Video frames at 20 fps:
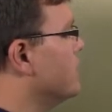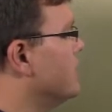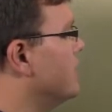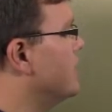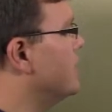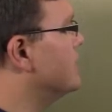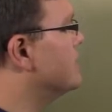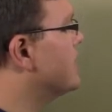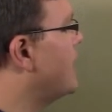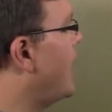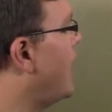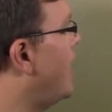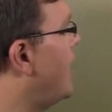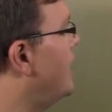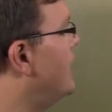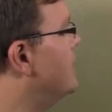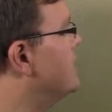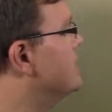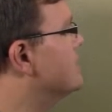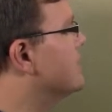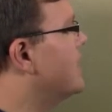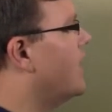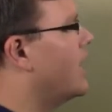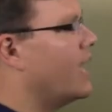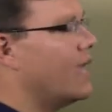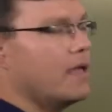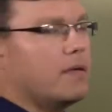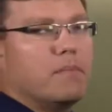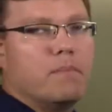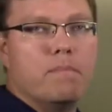to this as
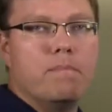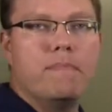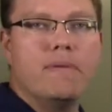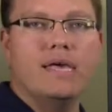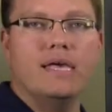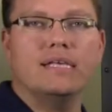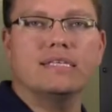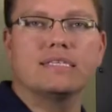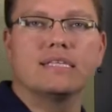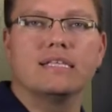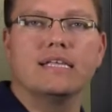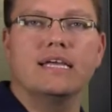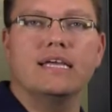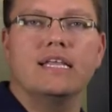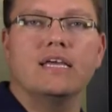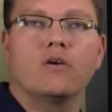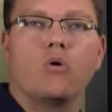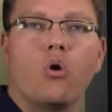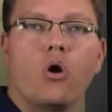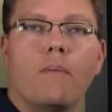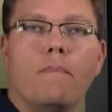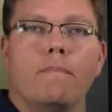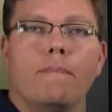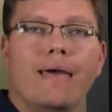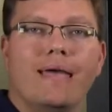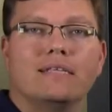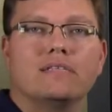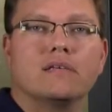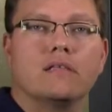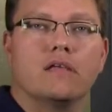a misleading or a
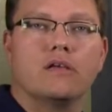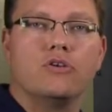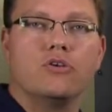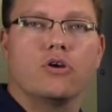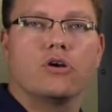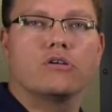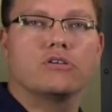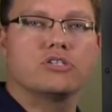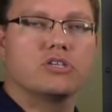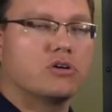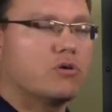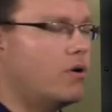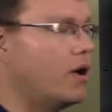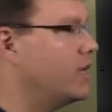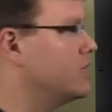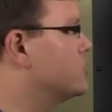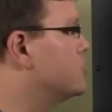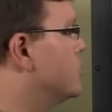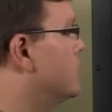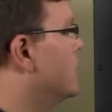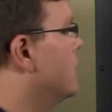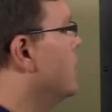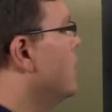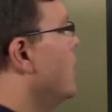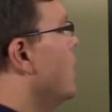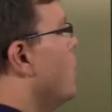mental inertia question?